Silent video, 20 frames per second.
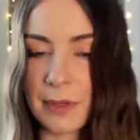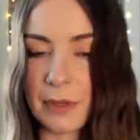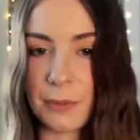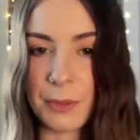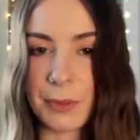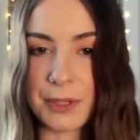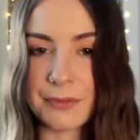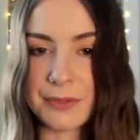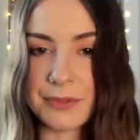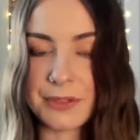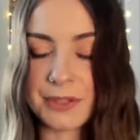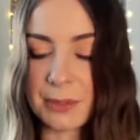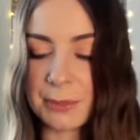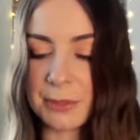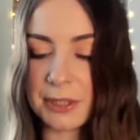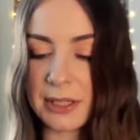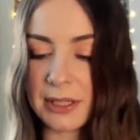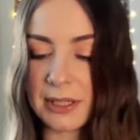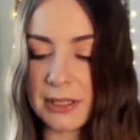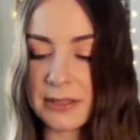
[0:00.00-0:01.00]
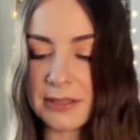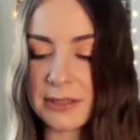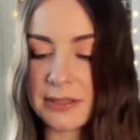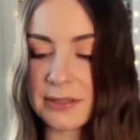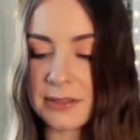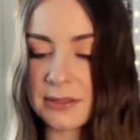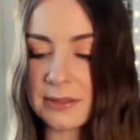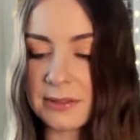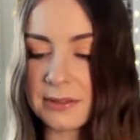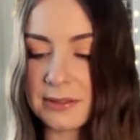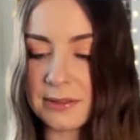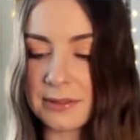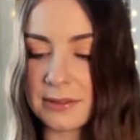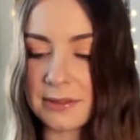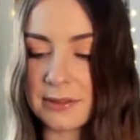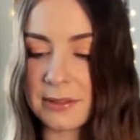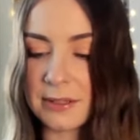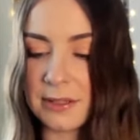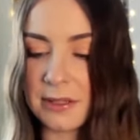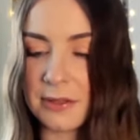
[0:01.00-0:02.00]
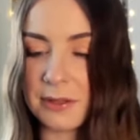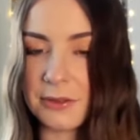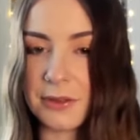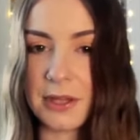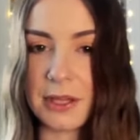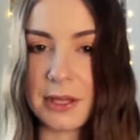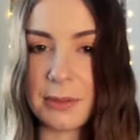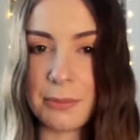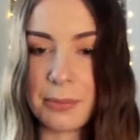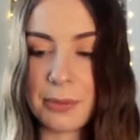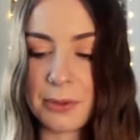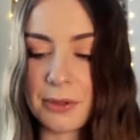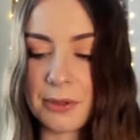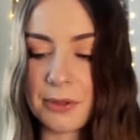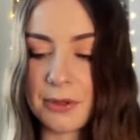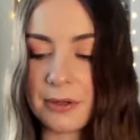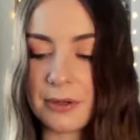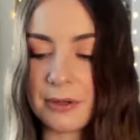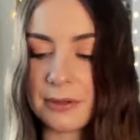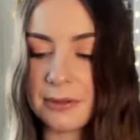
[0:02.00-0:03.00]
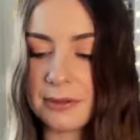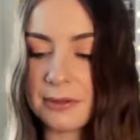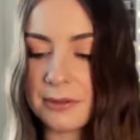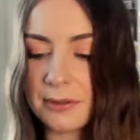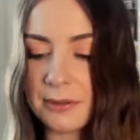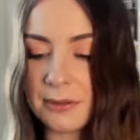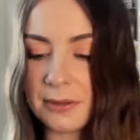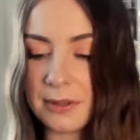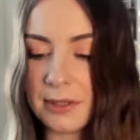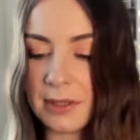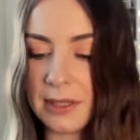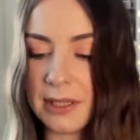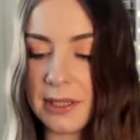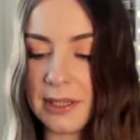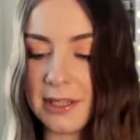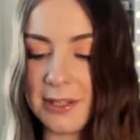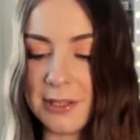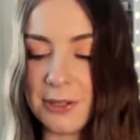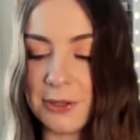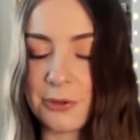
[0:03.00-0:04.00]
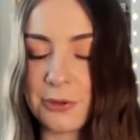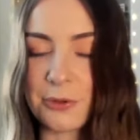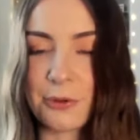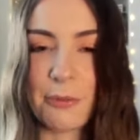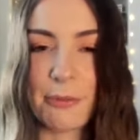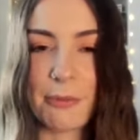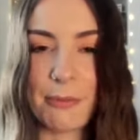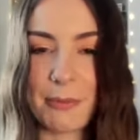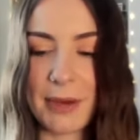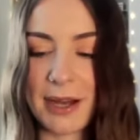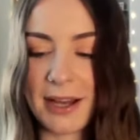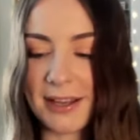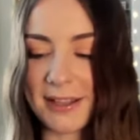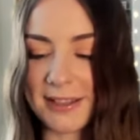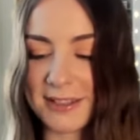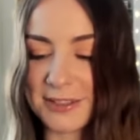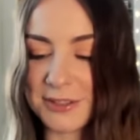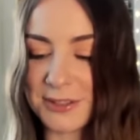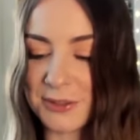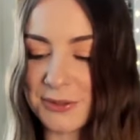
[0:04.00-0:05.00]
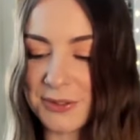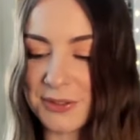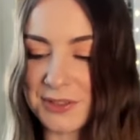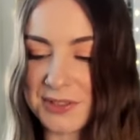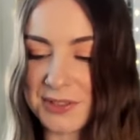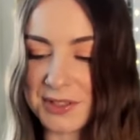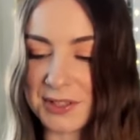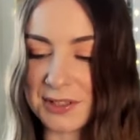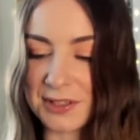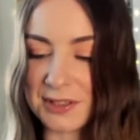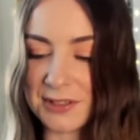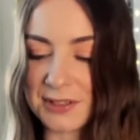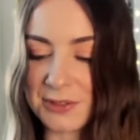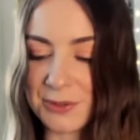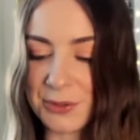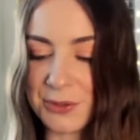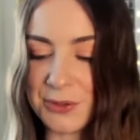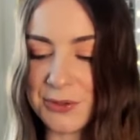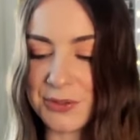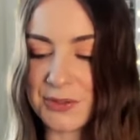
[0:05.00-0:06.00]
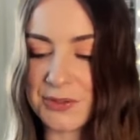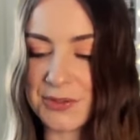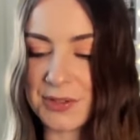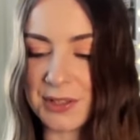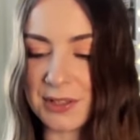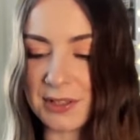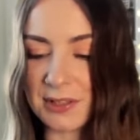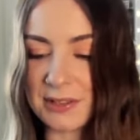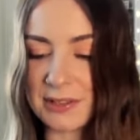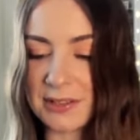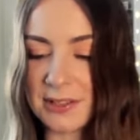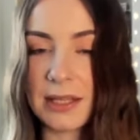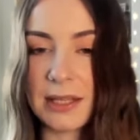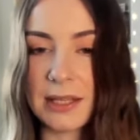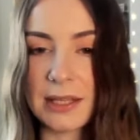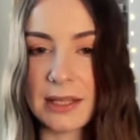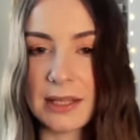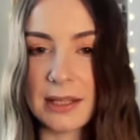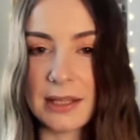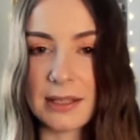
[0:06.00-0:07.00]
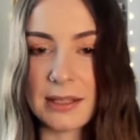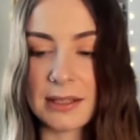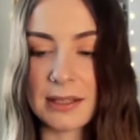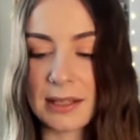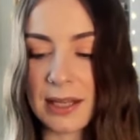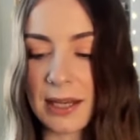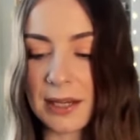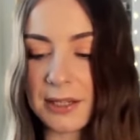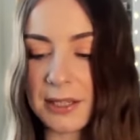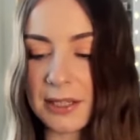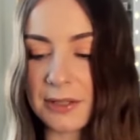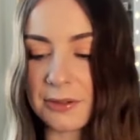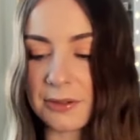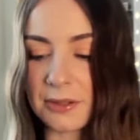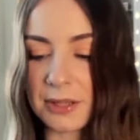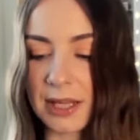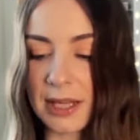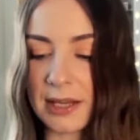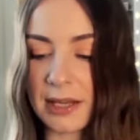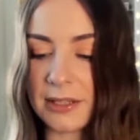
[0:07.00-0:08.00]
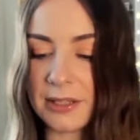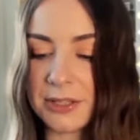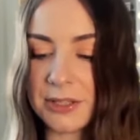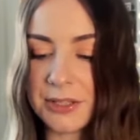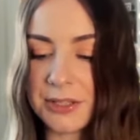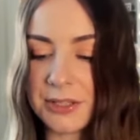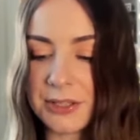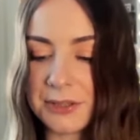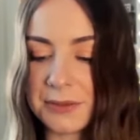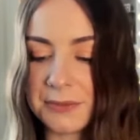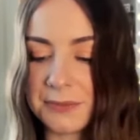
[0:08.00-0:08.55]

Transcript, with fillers: We have Summon Light, The Emperor, Hero Mask, good to see it, good to see it, Gladiator Lash.